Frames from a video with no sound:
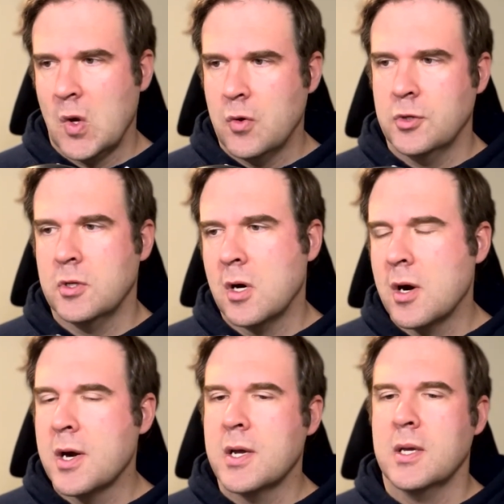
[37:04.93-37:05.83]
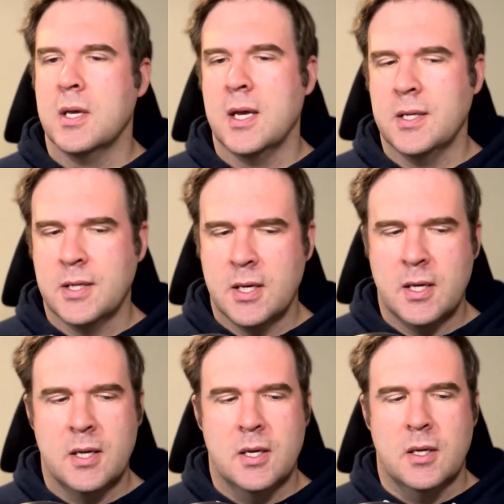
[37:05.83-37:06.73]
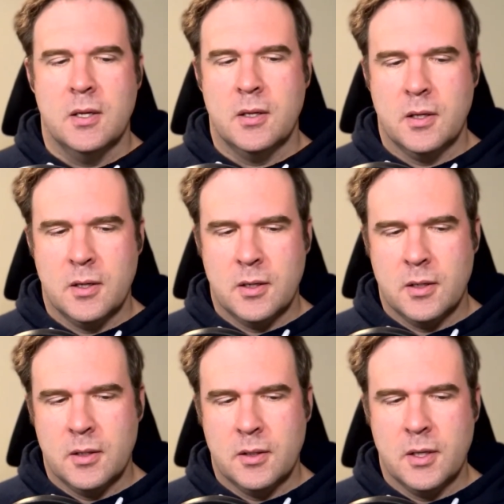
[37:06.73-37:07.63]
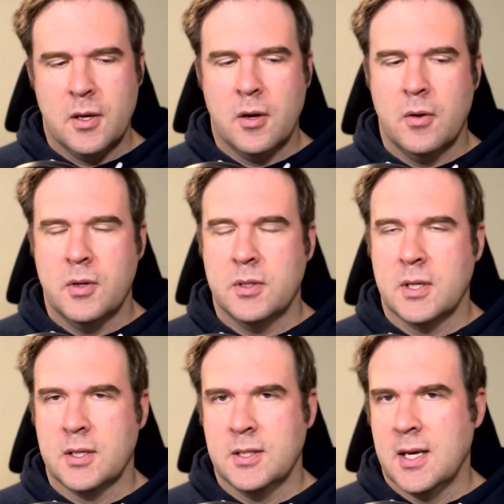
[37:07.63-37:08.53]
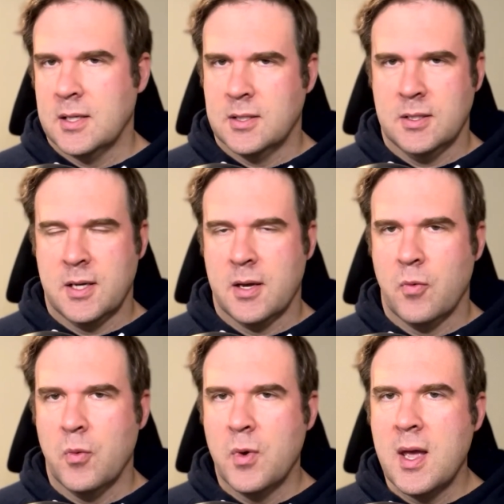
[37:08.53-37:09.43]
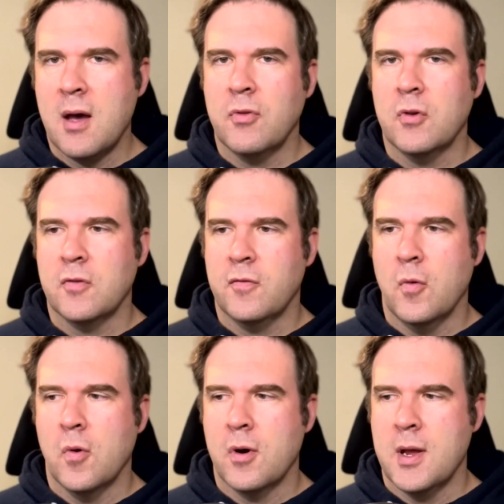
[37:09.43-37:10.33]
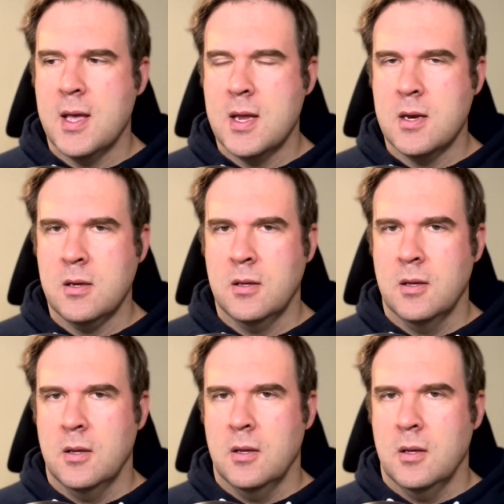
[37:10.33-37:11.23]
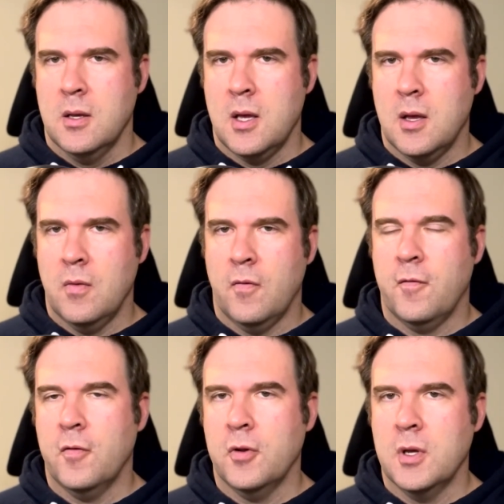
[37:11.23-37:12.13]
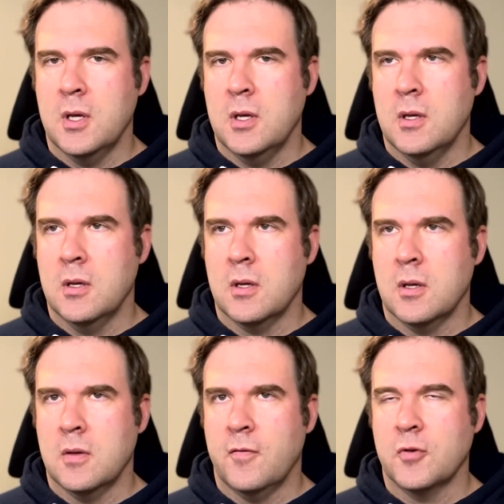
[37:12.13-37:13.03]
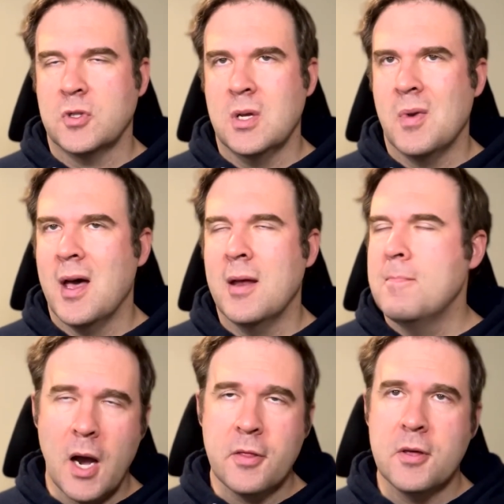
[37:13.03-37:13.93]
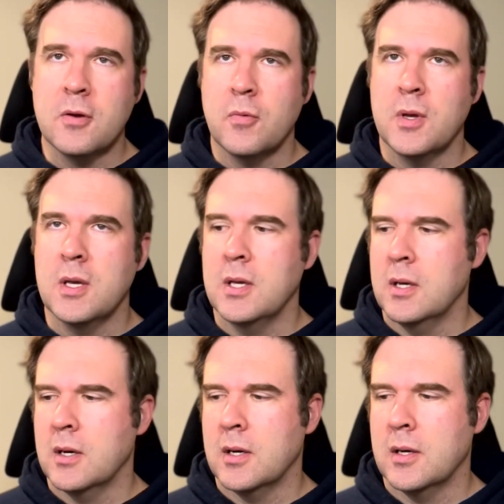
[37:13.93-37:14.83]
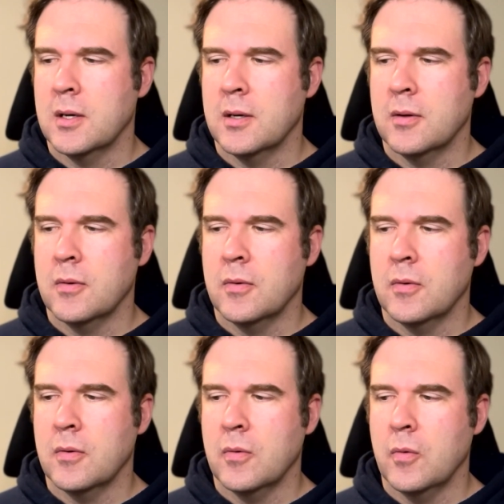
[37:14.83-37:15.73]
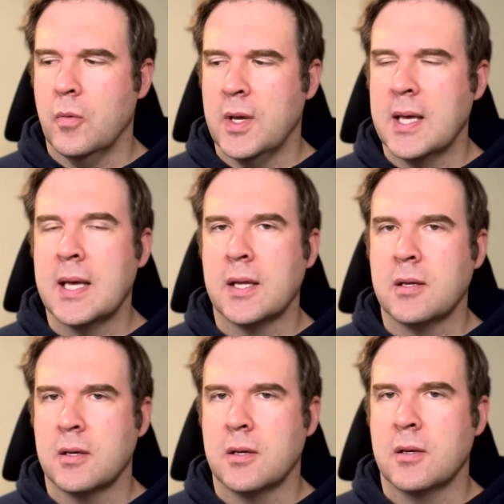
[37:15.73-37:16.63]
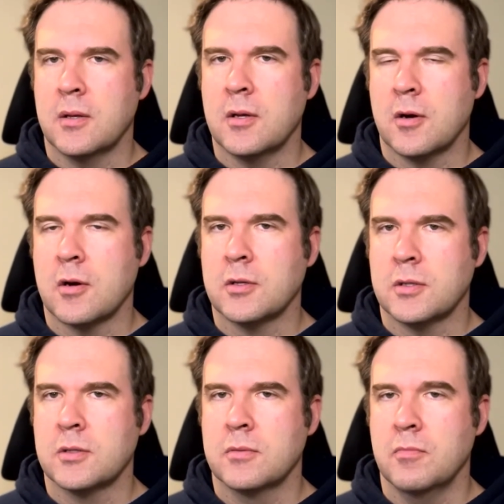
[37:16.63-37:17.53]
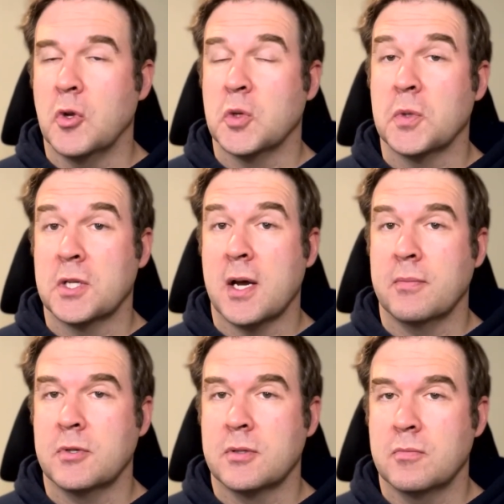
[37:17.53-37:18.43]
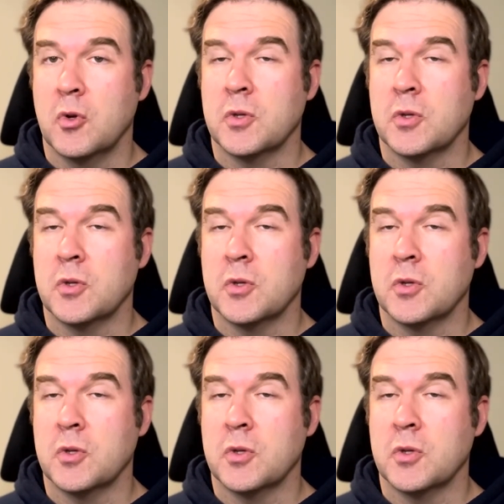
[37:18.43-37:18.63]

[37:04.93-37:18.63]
Ojulari, KT, Leo, and Sexy Dexy. Like when we have those four in and fully in full steam ahead, I think we can get to Hurts multiple times.